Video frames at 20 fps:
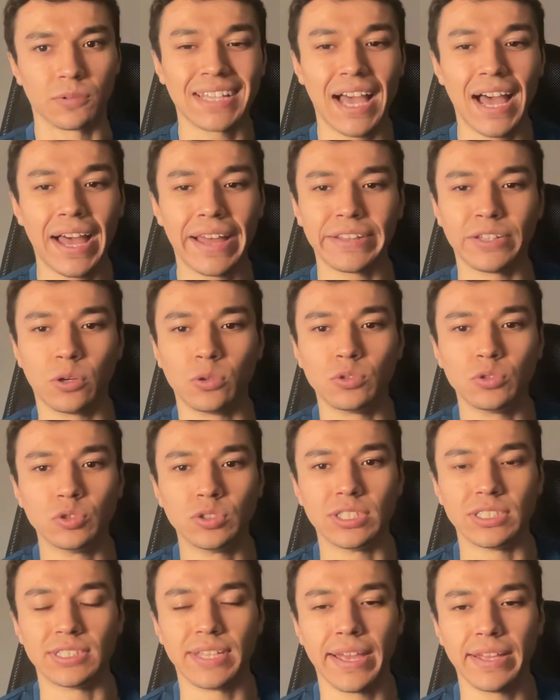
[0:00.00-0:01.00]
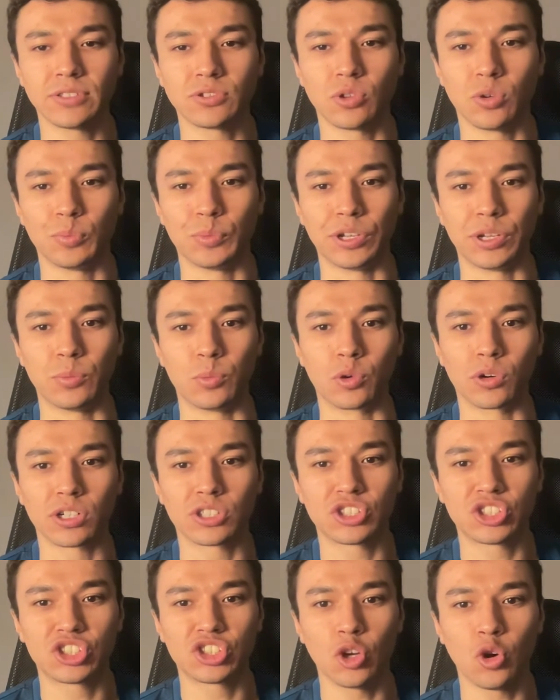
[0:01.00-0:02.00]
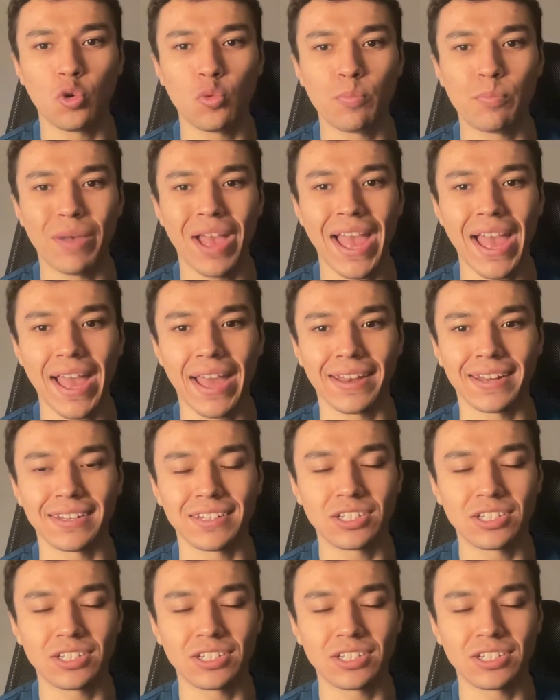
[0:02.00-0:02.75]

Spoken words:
God, don't use this head sculpt anymore. It's so bad.